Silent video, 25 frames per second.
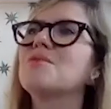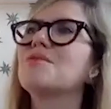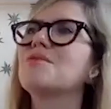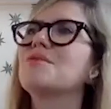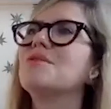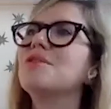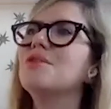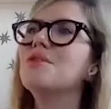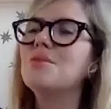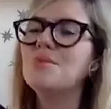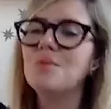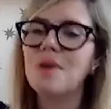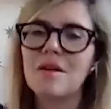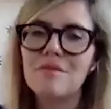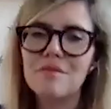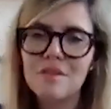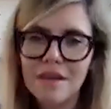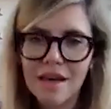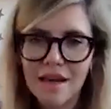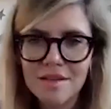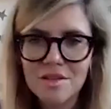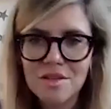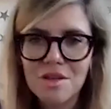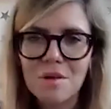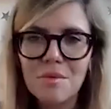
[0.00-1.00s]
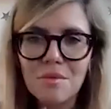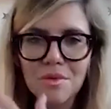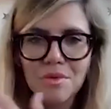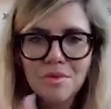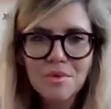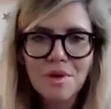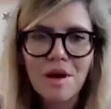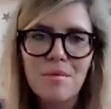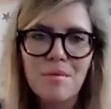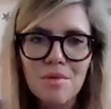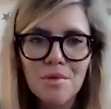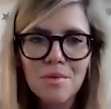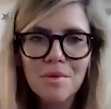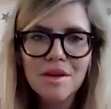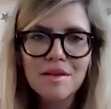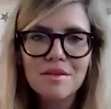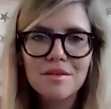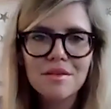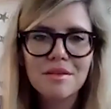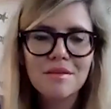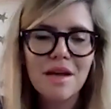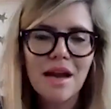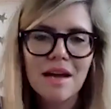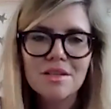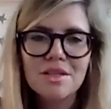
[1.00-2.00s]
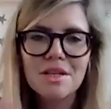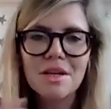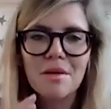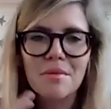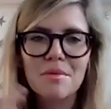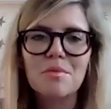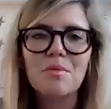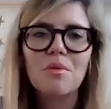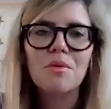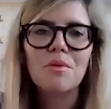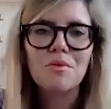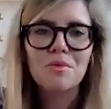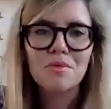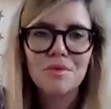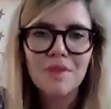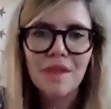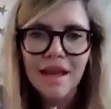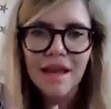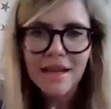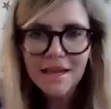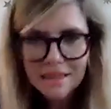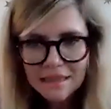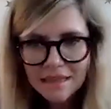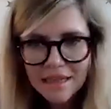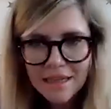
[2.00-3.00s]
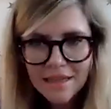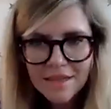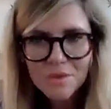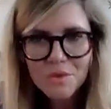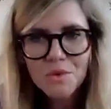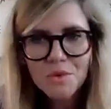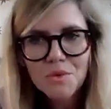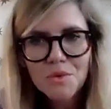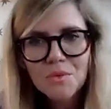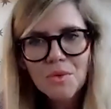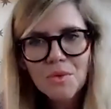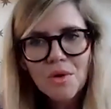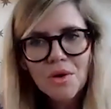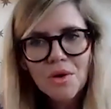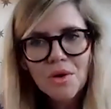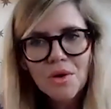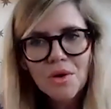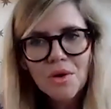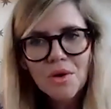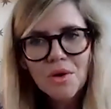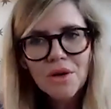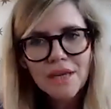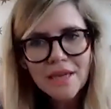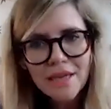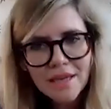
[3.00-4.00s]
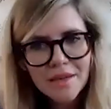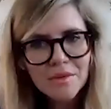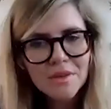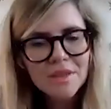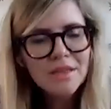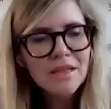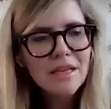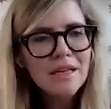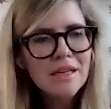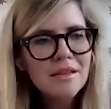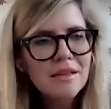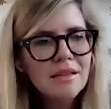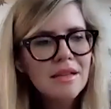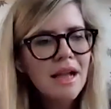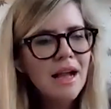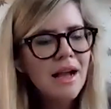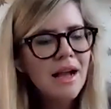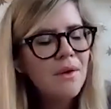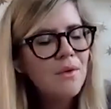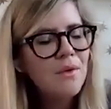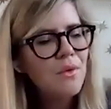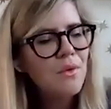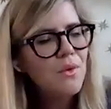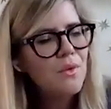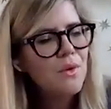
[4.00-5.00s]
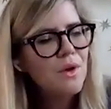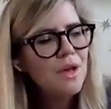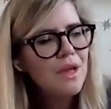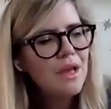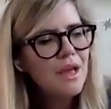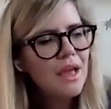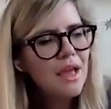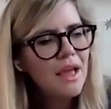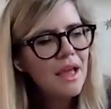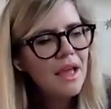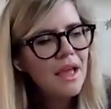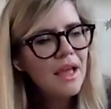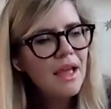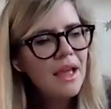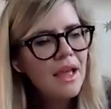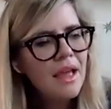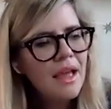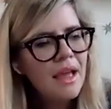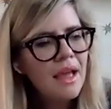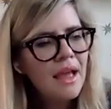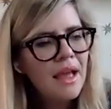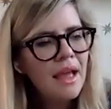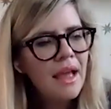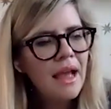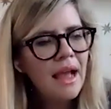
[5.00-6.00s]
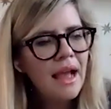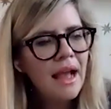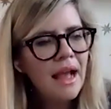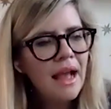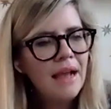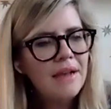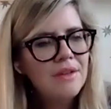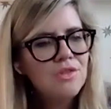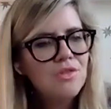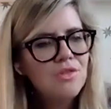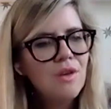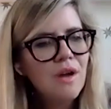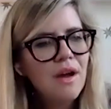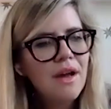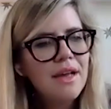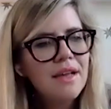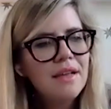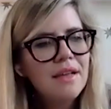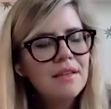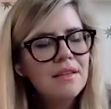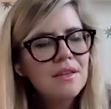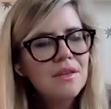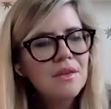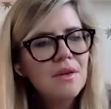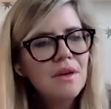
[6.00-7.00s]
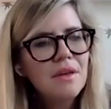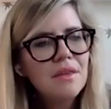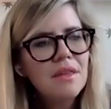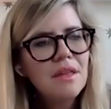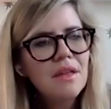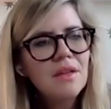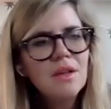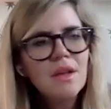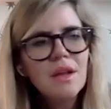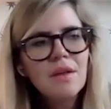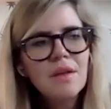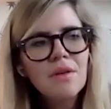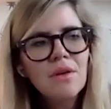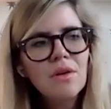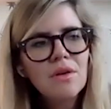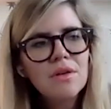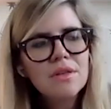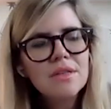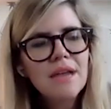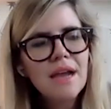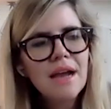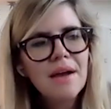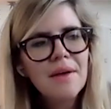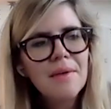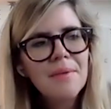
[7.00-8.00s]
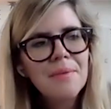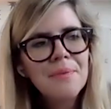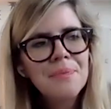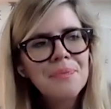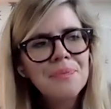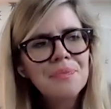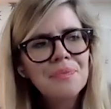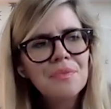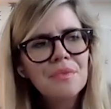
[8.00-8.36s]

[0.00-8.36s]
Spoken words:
and you have to catch up with, I'm always catching up with what they need or what he needs now, or, and trying to, I think, you know, lockdown,